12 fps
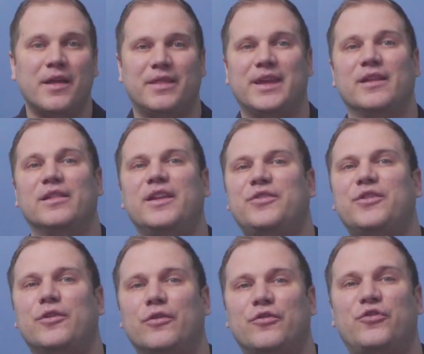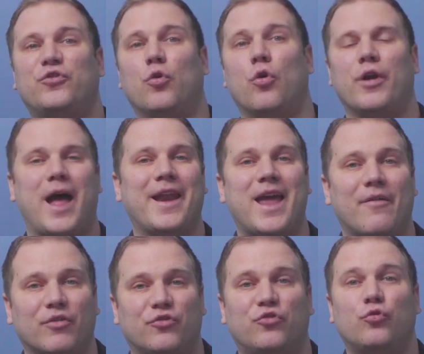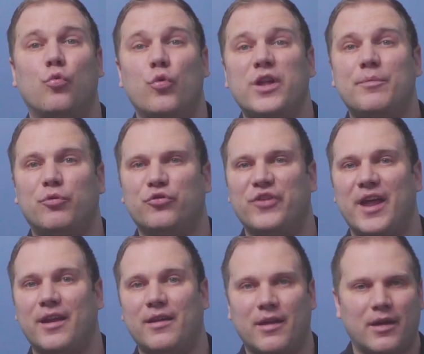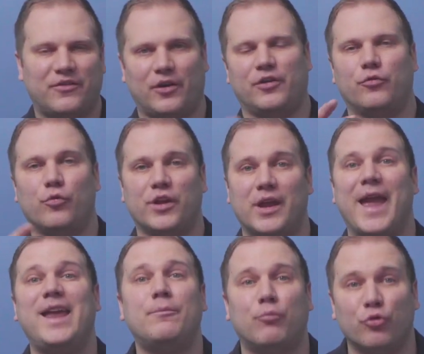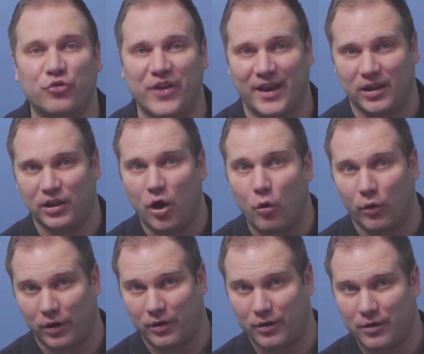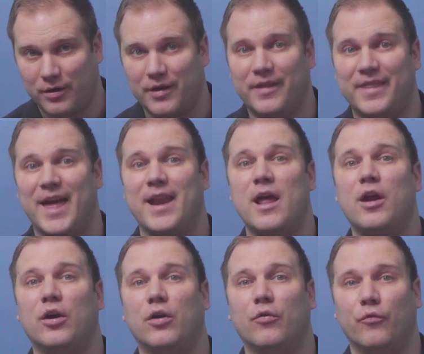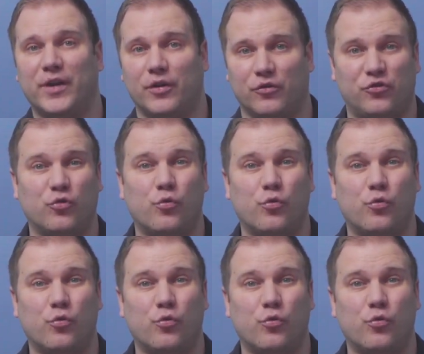the listeners scored on average 28% lower than readers,